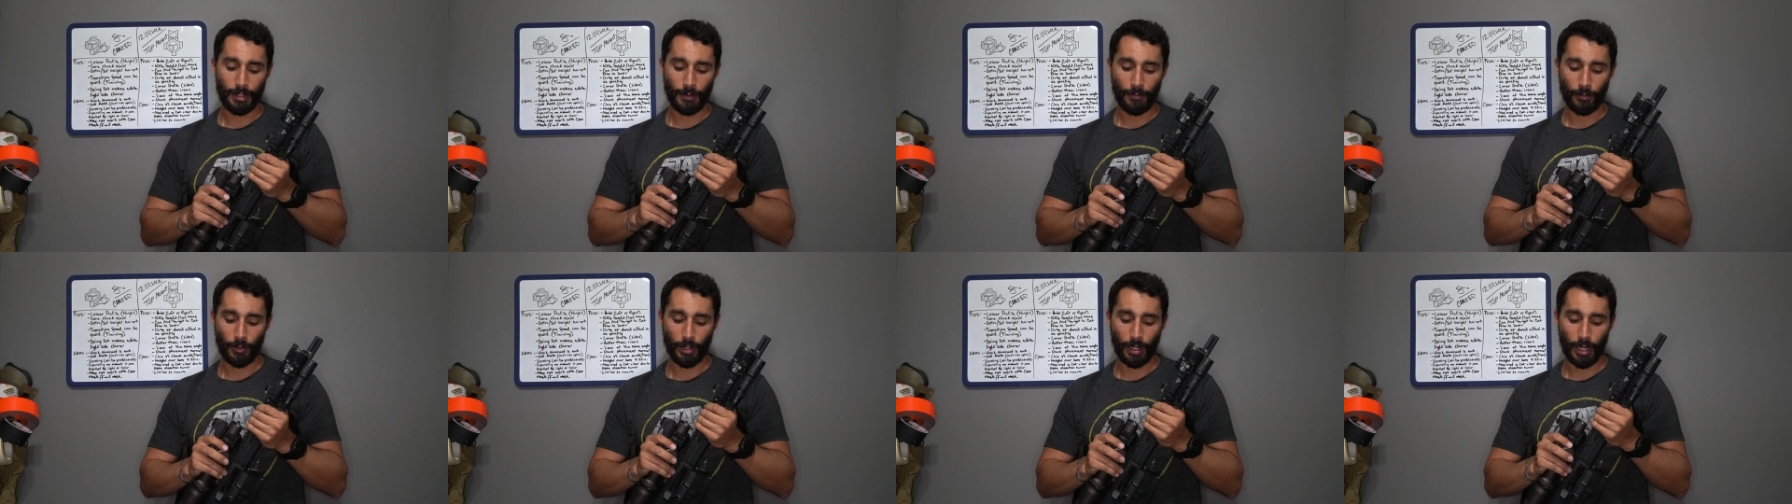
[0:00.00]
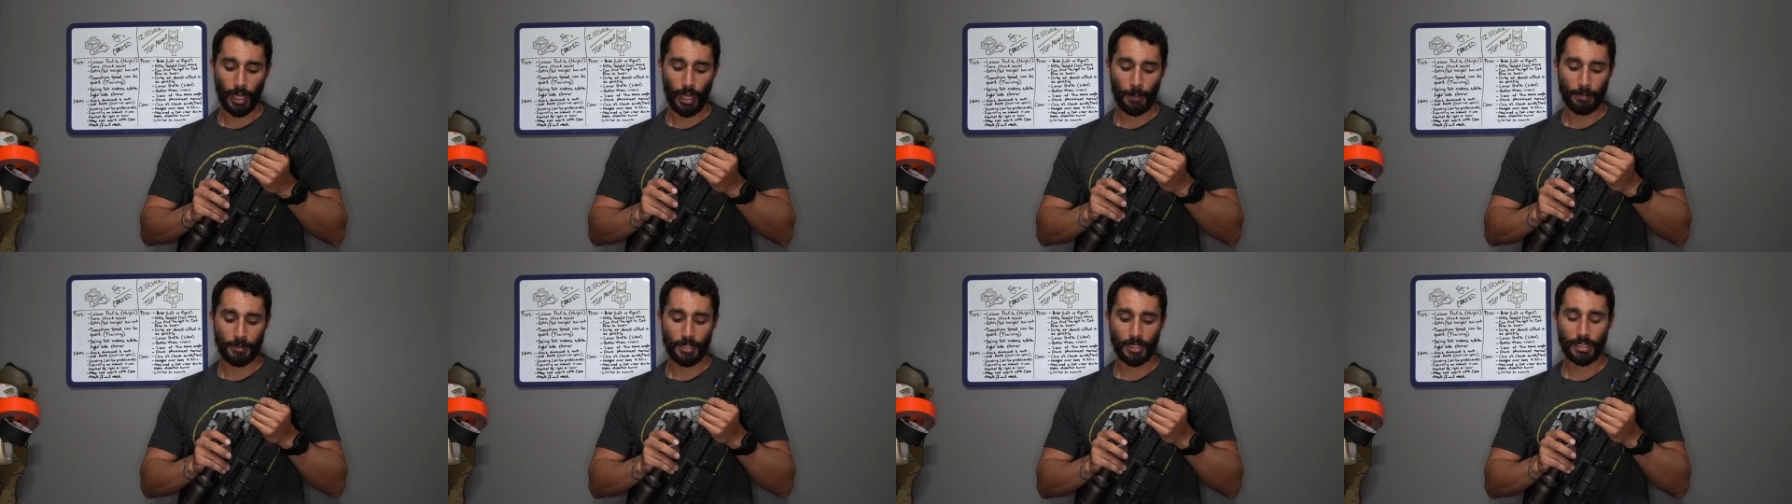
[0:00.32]
different
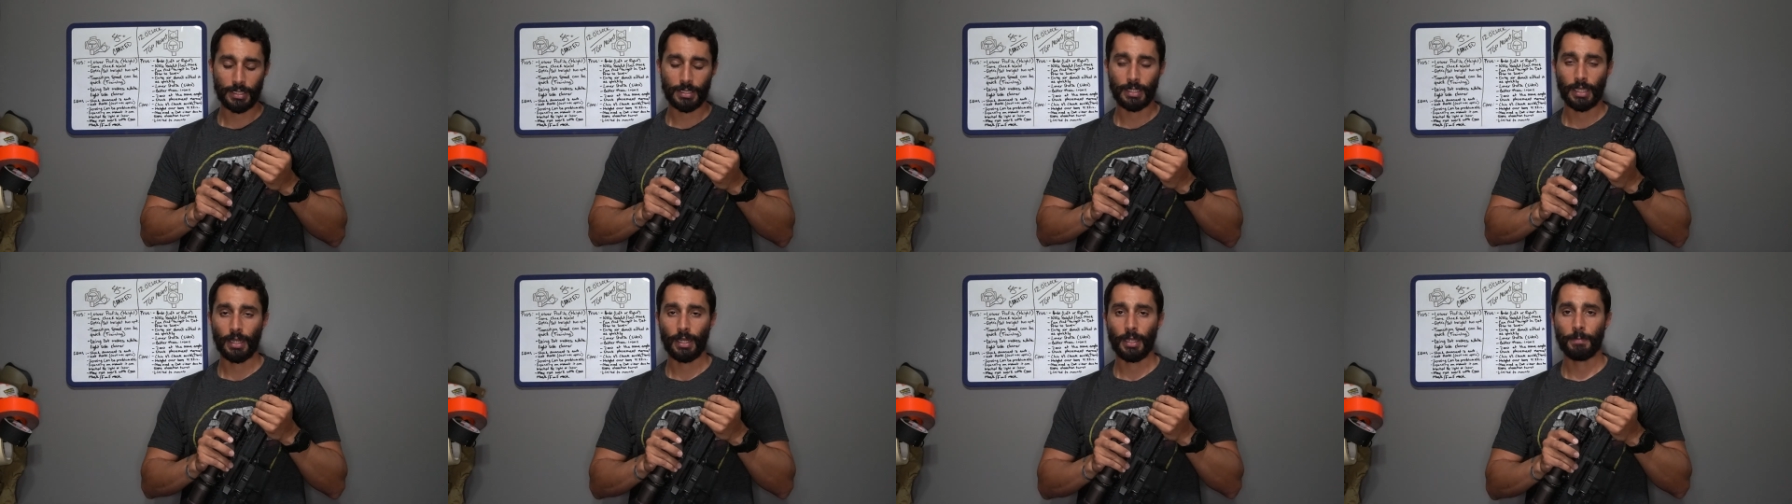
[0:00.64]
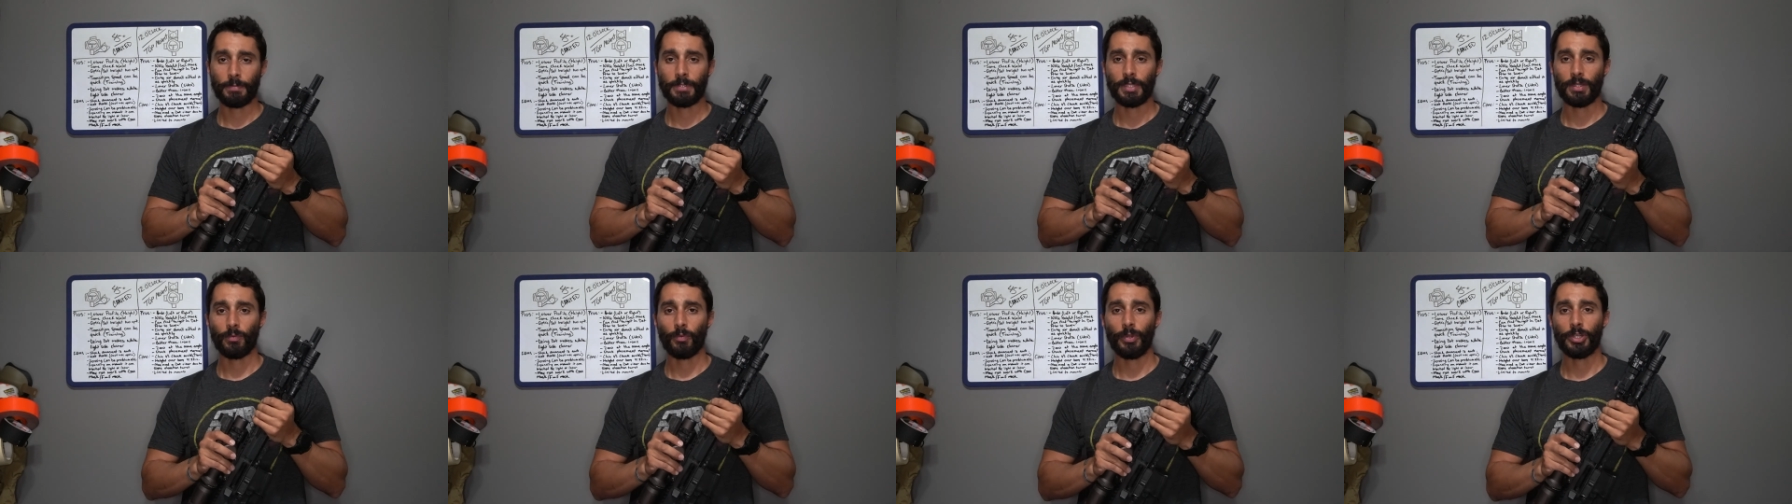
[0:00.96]
optic
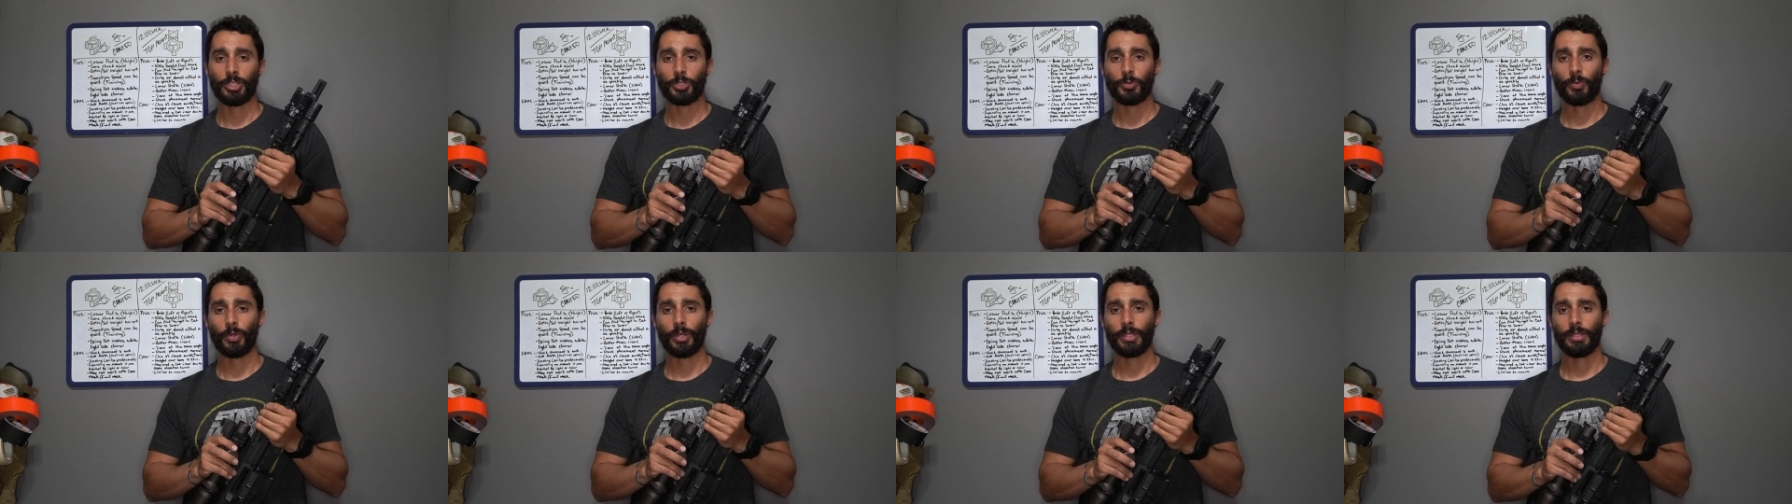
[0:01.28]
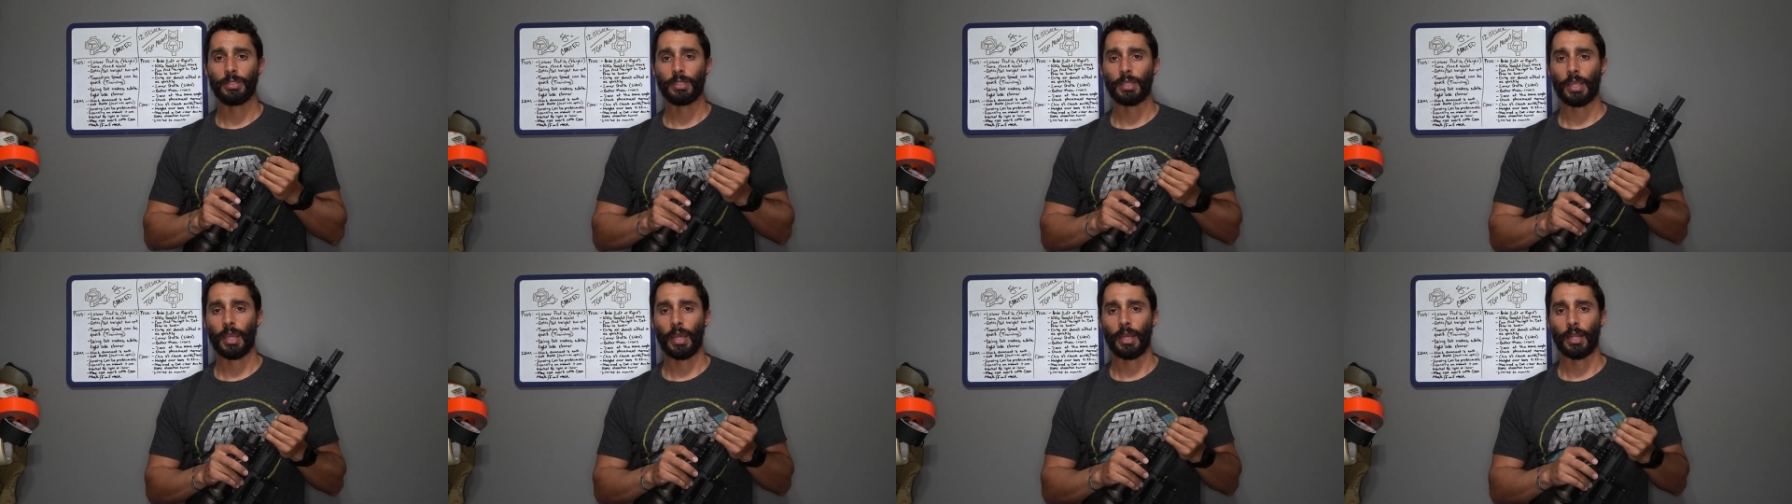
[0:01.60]
setups and which
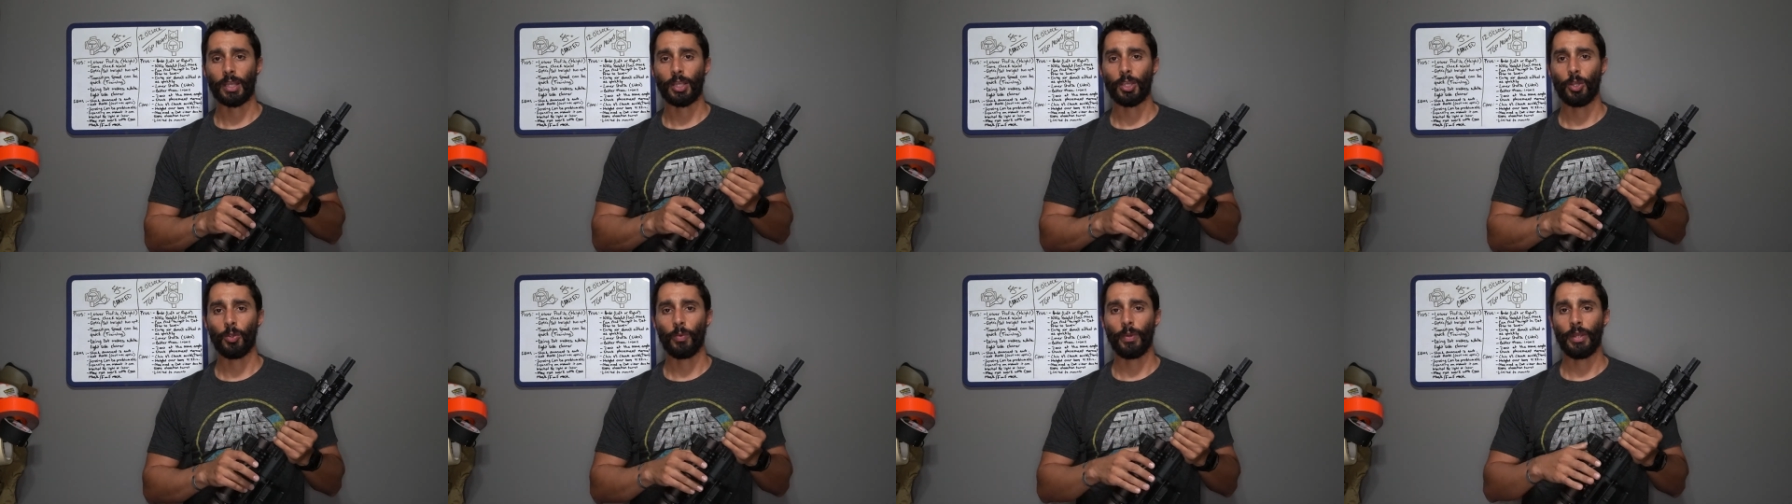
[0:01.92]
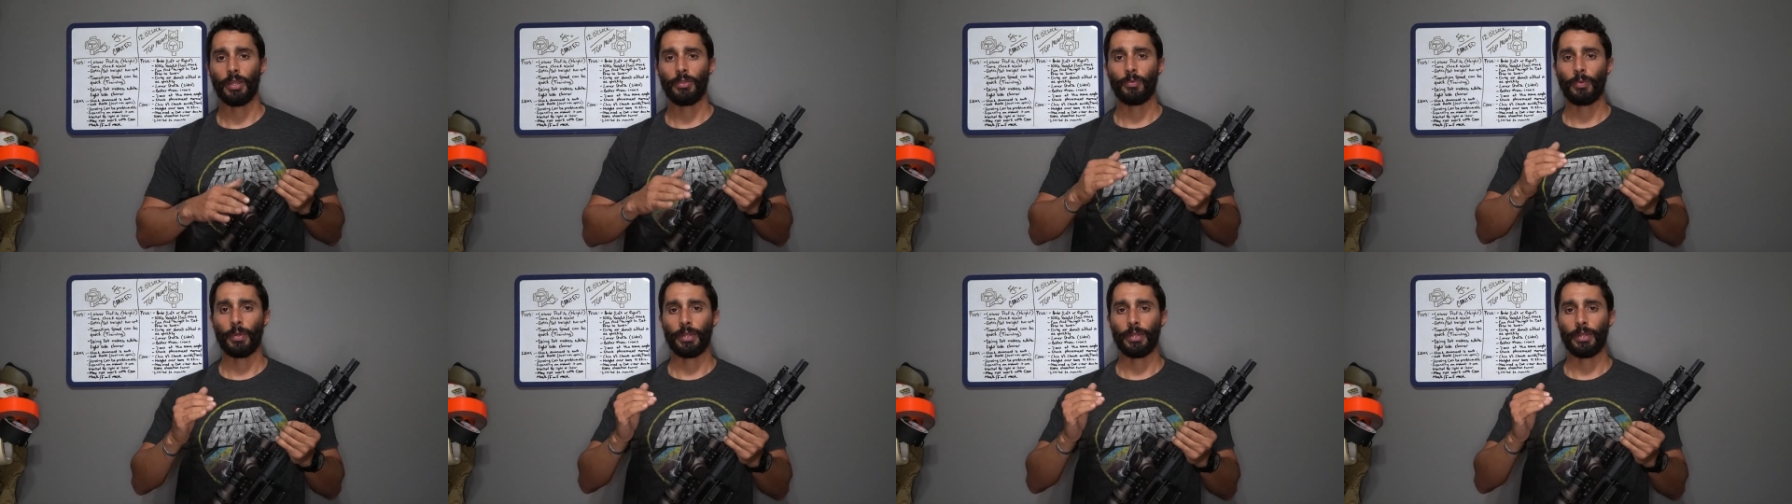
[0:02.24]
one to kind of go with,